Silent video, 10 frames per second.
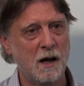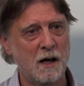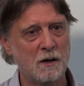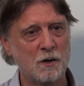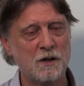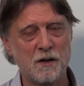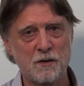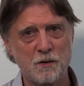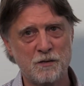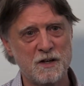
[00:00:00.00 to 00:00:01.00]
And
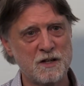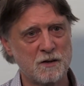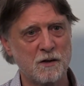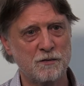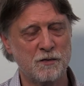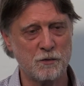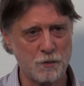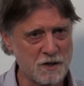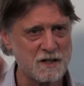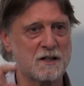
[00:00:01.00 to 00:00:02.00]
another of
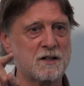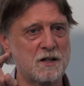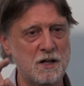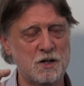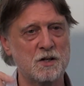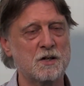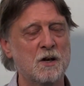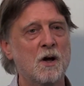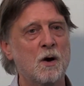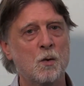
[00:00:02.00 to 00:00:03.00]
Rössler's teachers
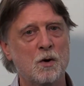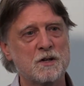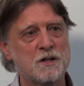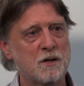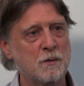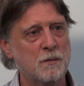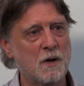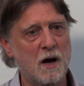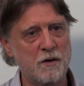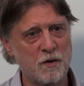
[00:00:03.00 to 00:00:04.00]
was
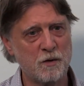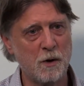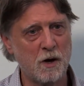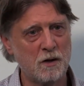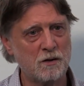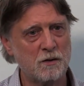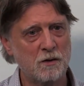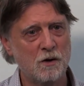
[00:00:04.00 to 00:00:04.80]
Heinrich Barth,